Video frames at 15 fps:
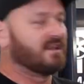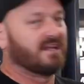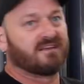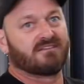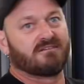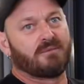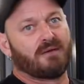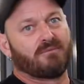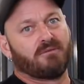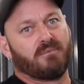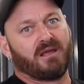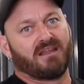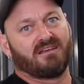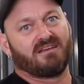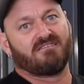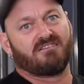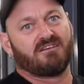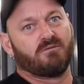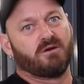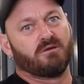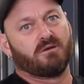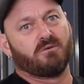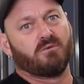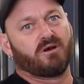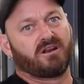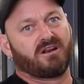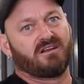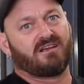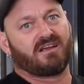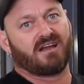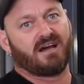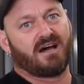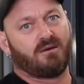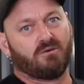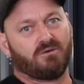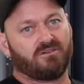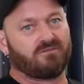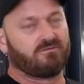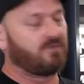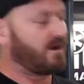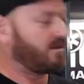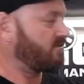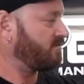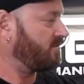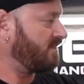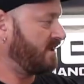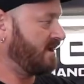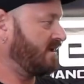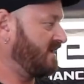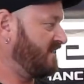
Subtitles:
length to be able to mount the ECU where we want it in the car, we'll just run it through there.